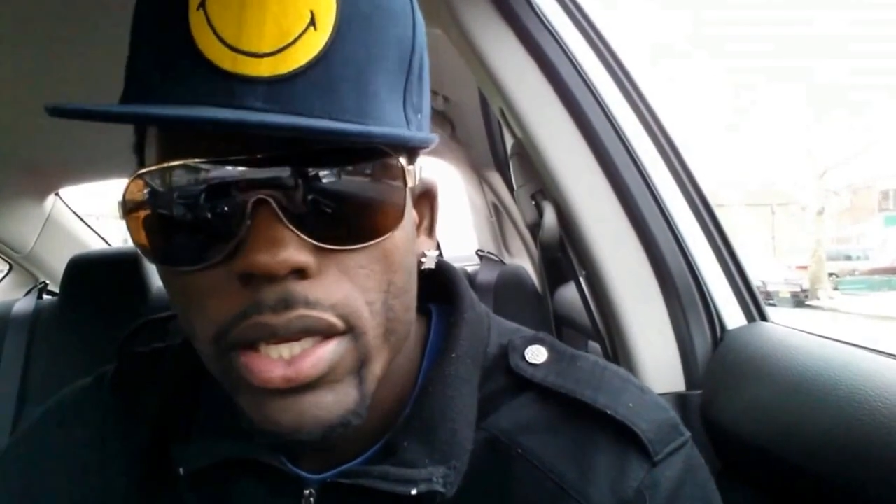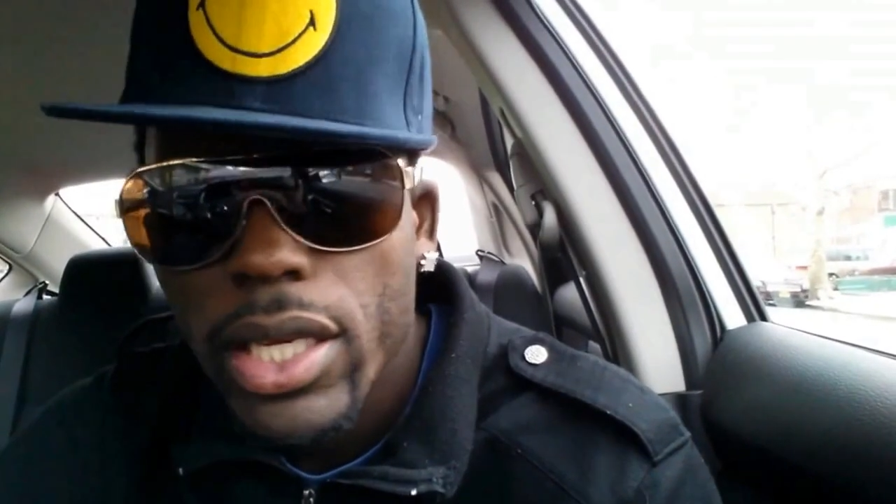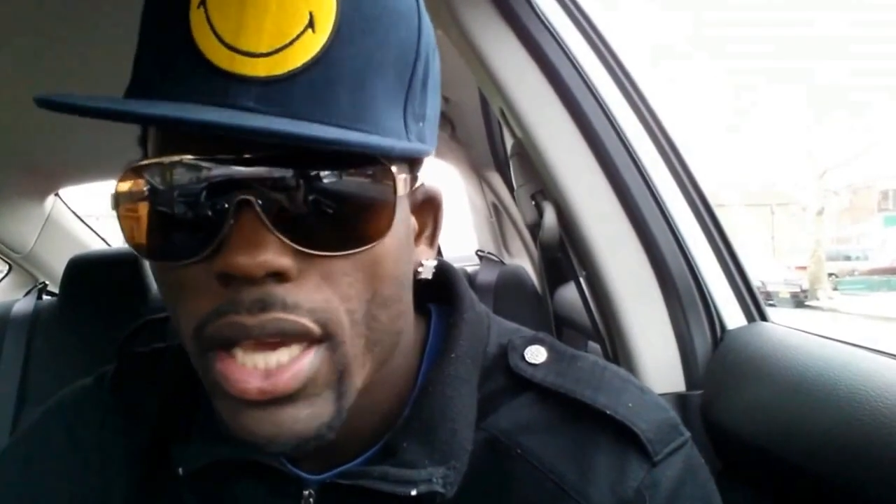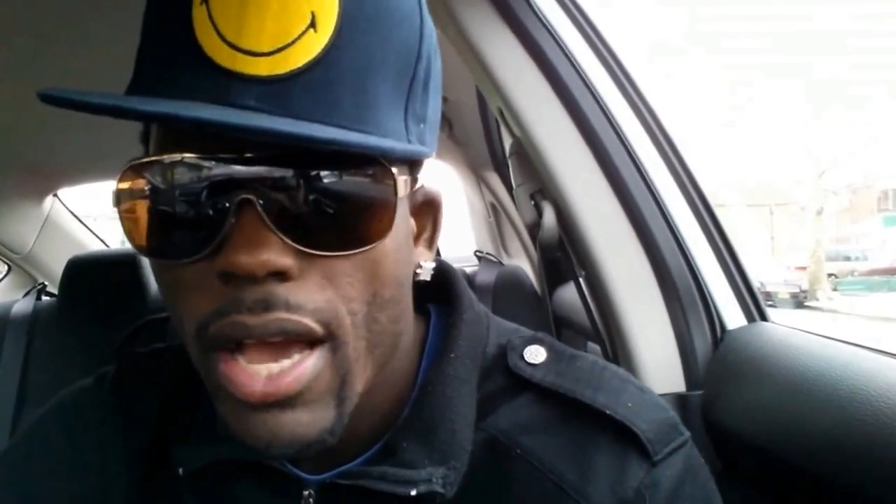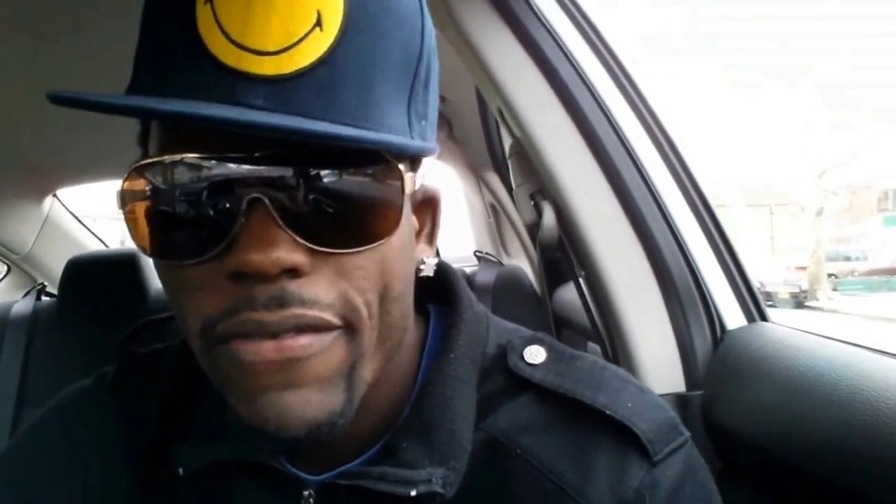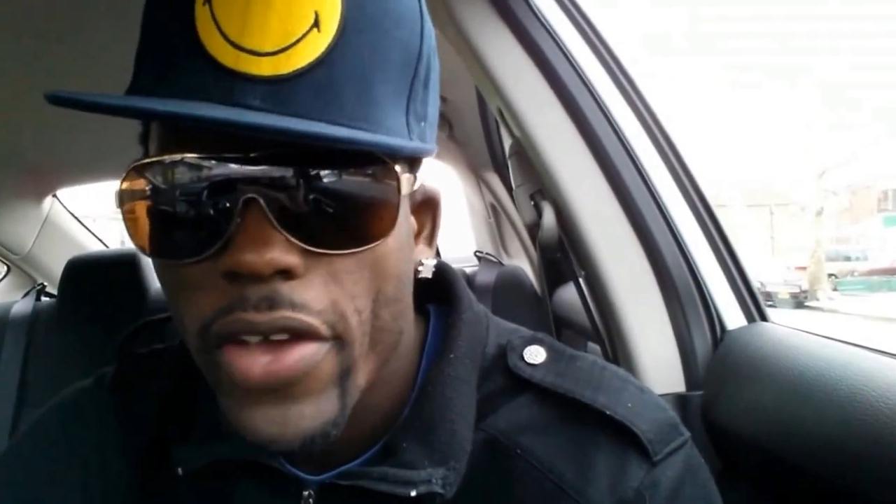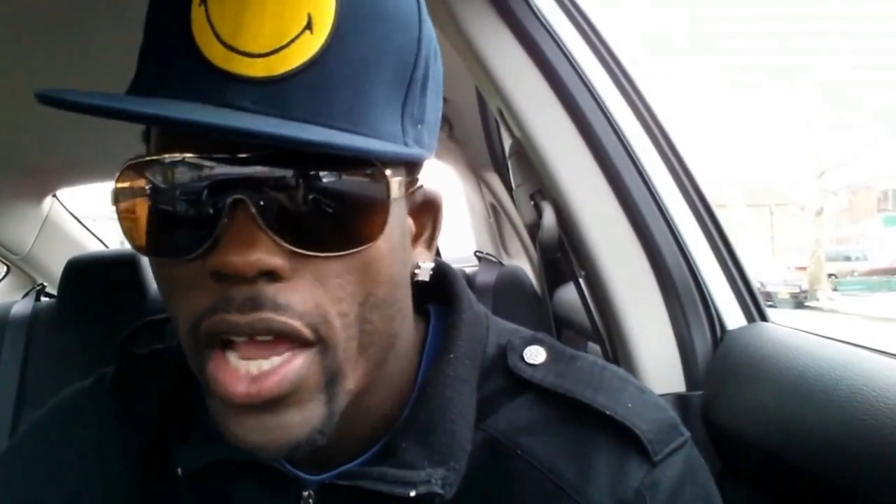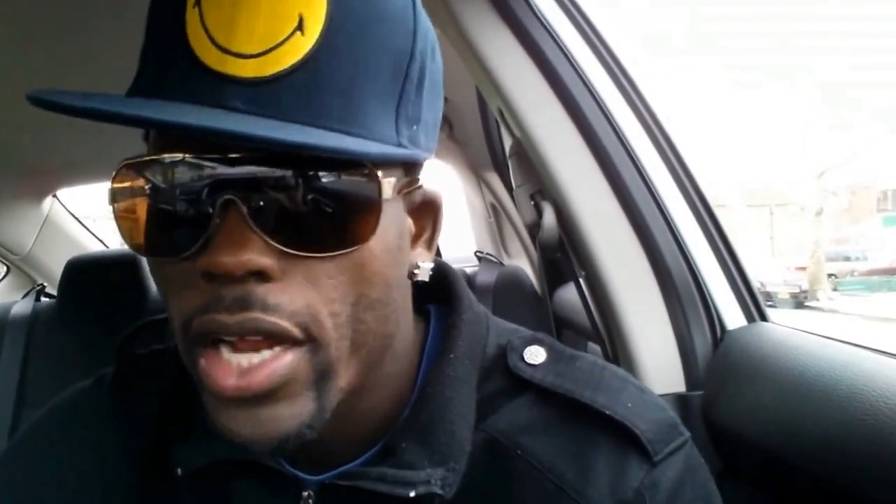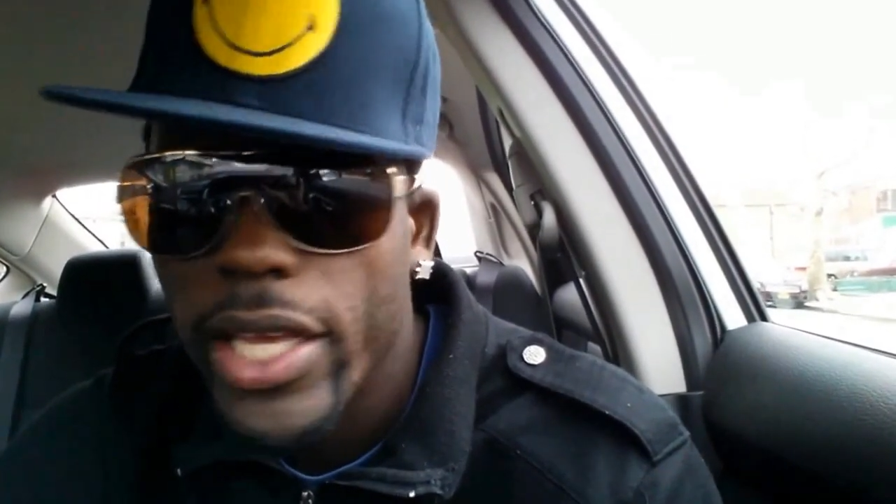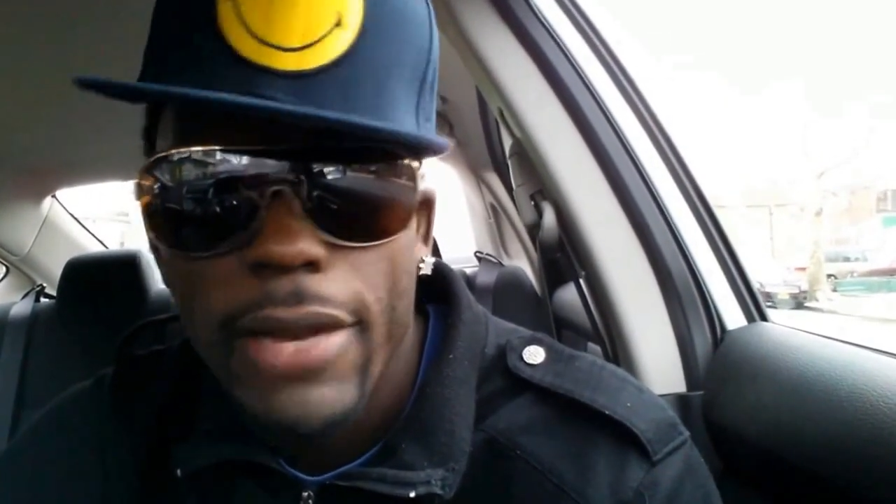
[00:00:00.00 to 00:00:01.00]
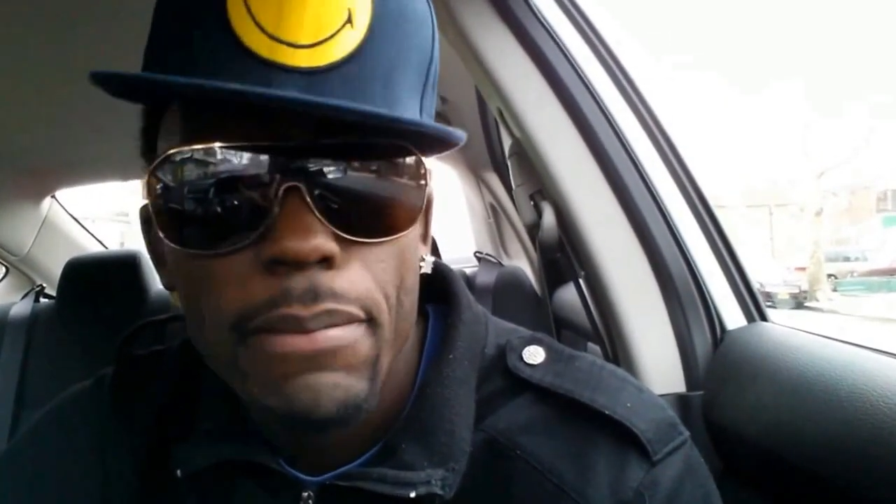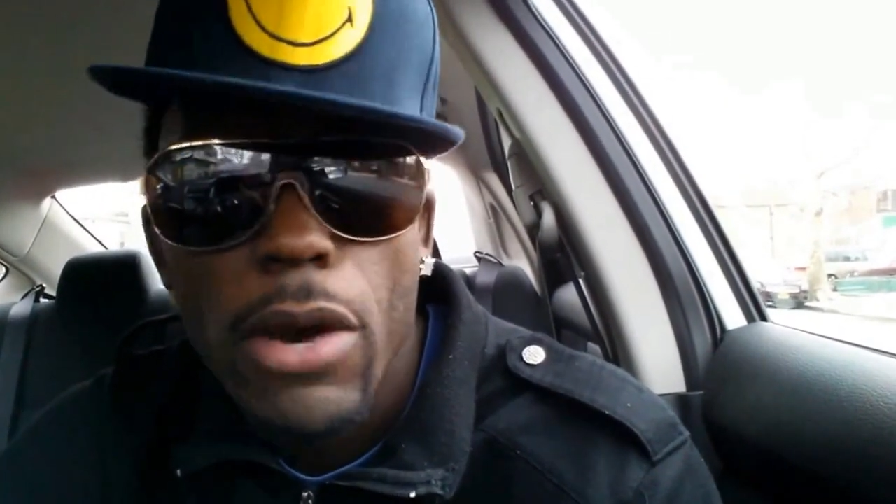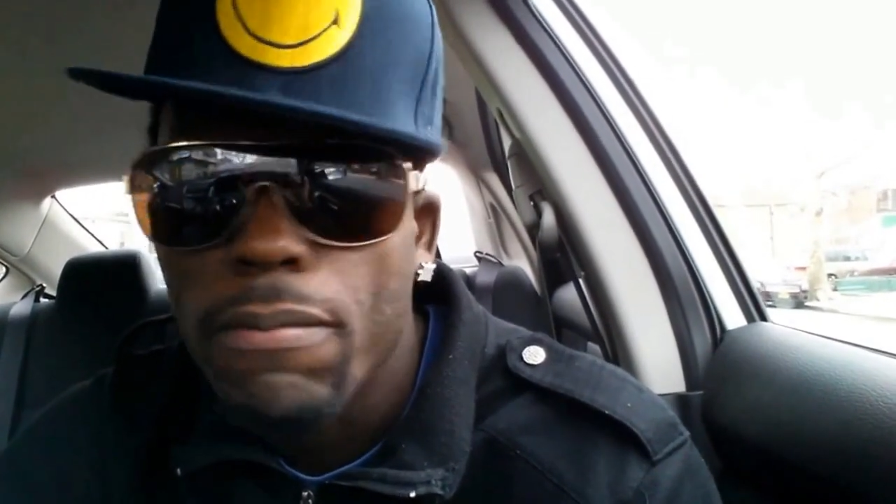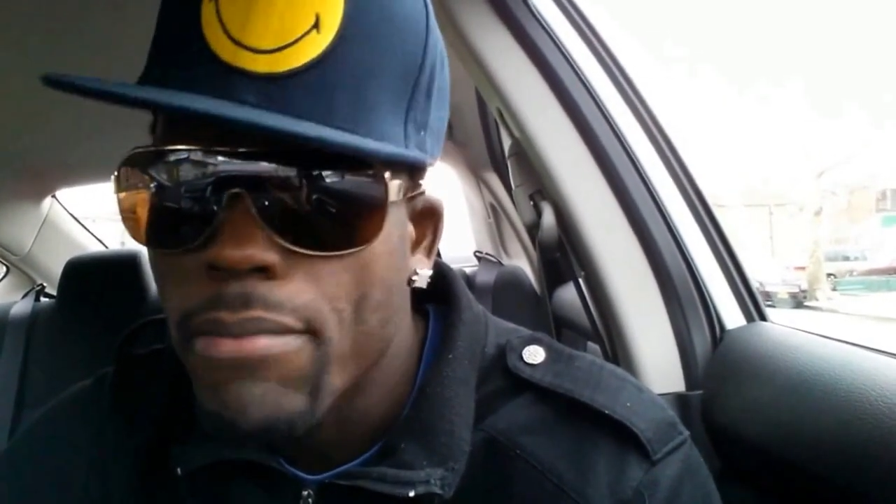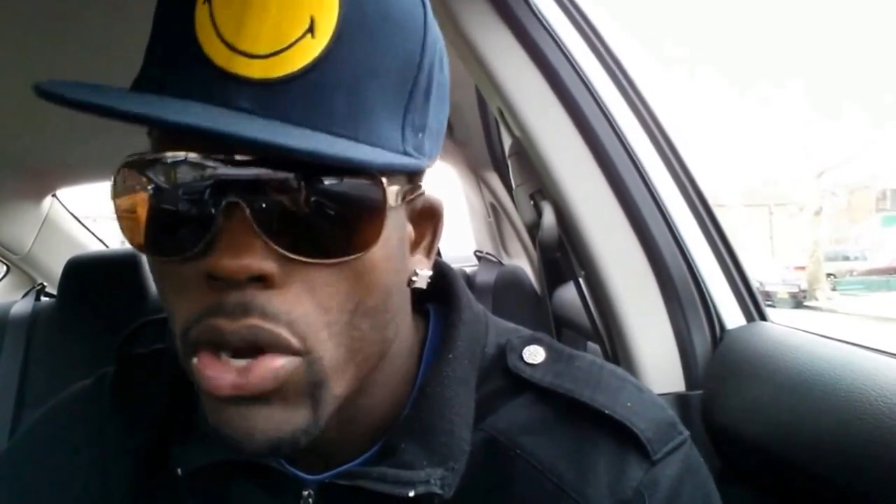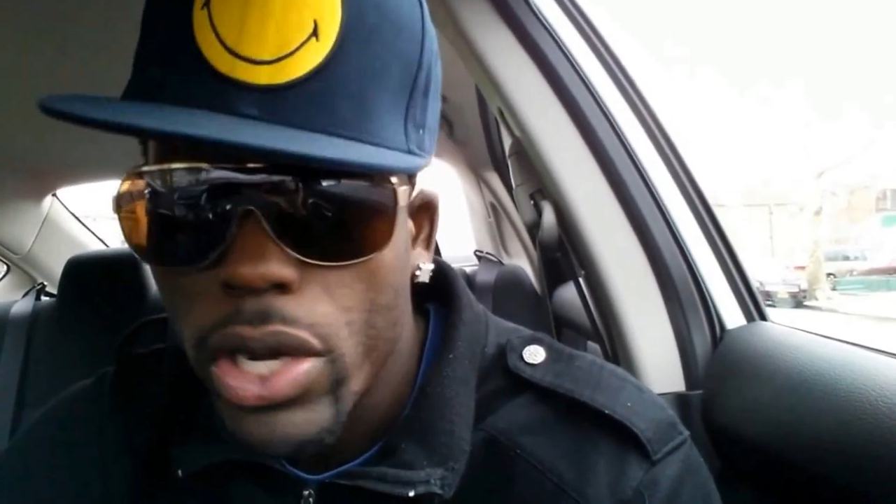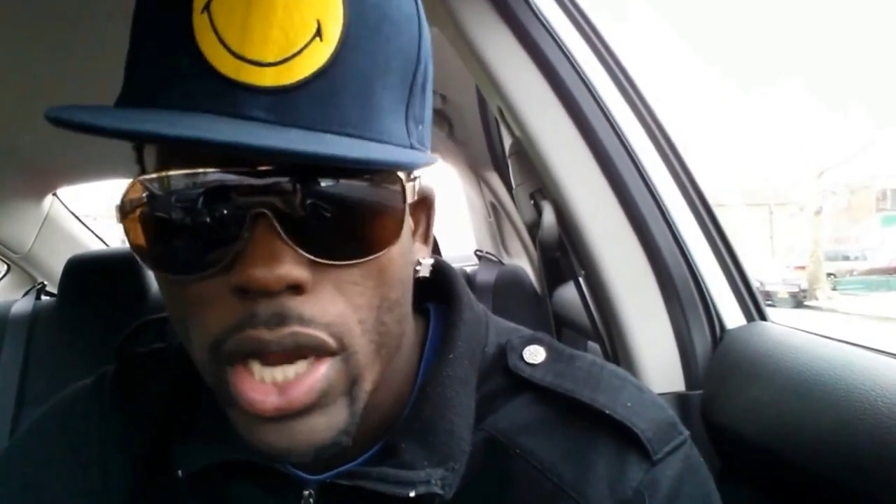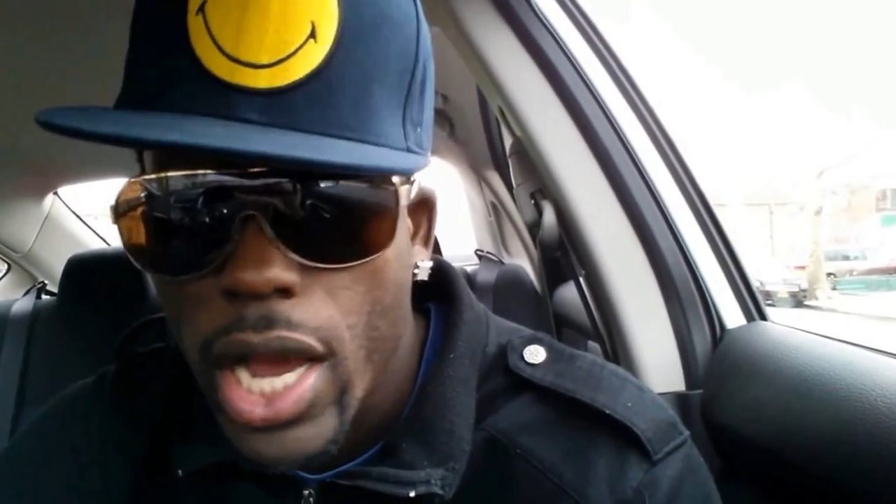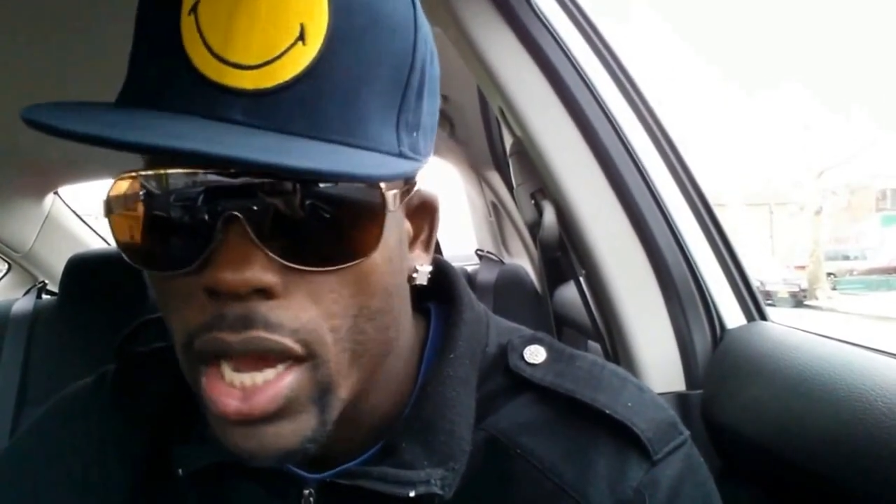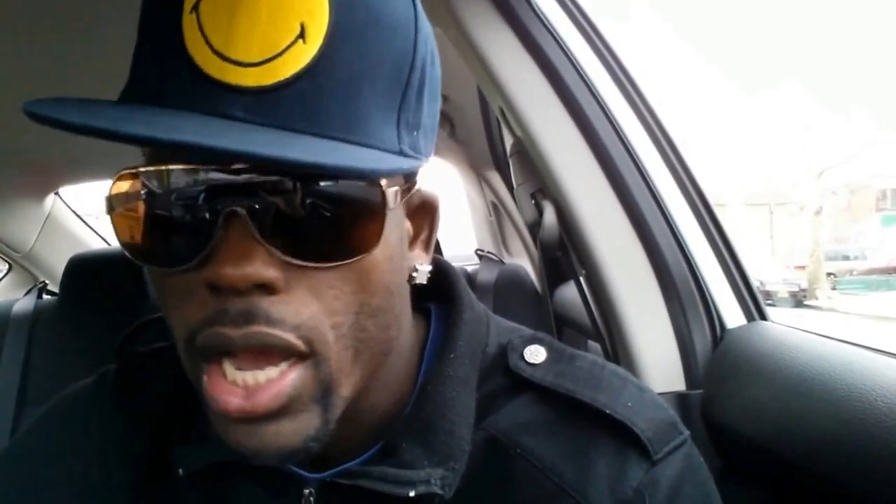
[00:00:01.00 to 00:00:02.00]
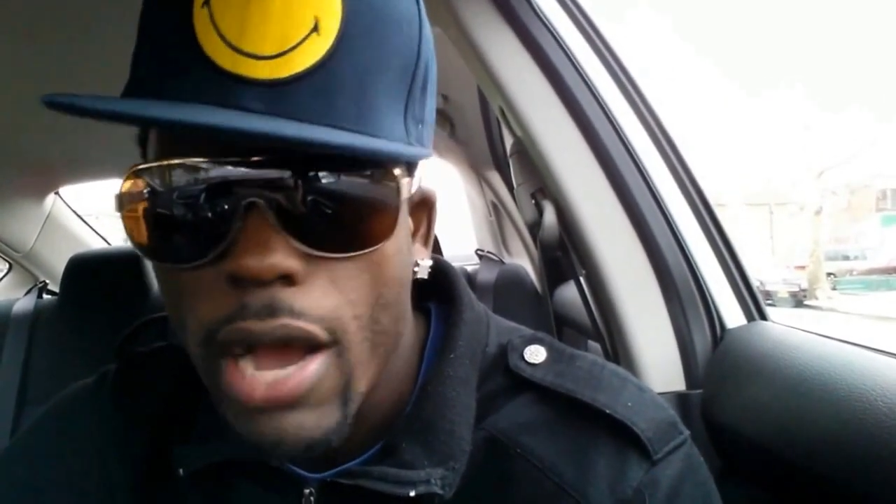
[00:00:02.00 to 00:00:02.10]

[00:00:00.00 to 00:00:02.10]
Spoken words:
You can't violate Bumbuckler,